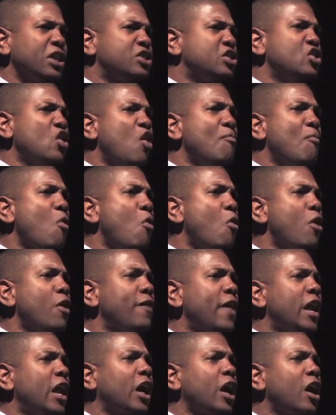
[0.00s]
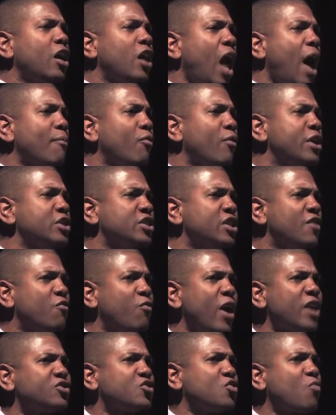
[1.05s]
It's no more than a conglomeration of
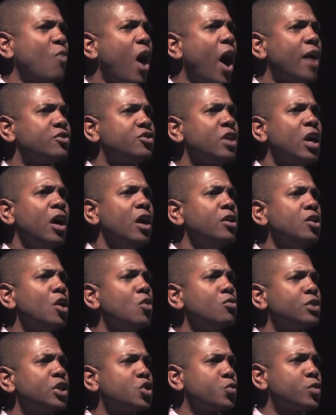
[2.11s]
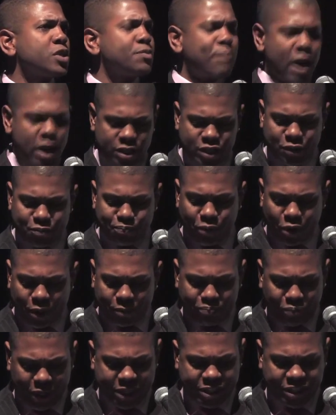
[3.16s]
restaurants, no disrespect to
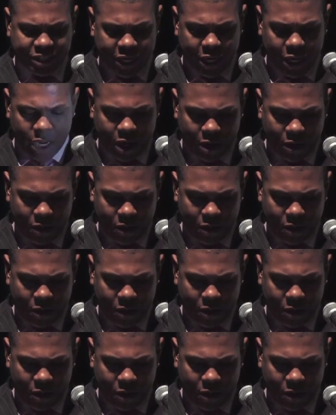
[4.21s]
Brick City.